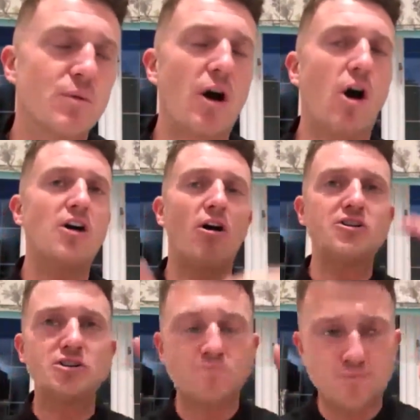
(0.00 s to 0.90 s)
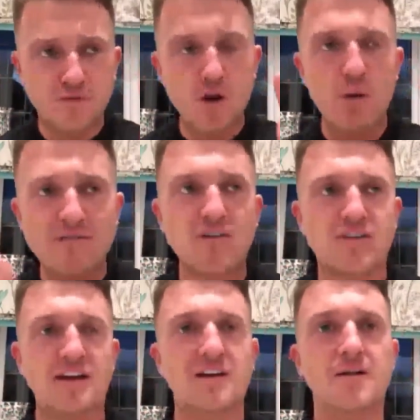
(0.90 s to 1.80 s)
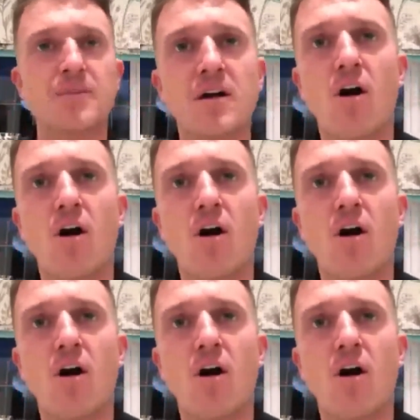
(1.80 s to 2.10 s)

So I just view everything.